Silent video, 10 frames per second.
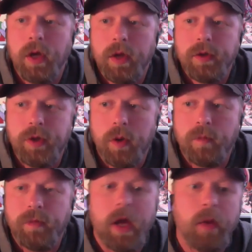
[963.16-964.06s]

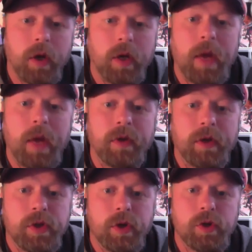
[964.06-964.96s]
So I wound up having the
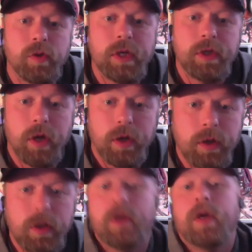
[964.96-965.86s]
surgery done.
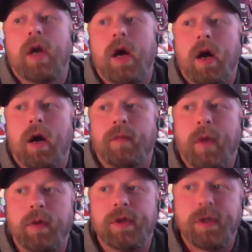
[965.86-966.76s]

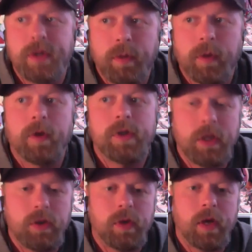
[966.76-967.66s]
That was December
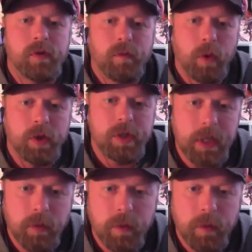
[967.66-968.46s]
13, 2014.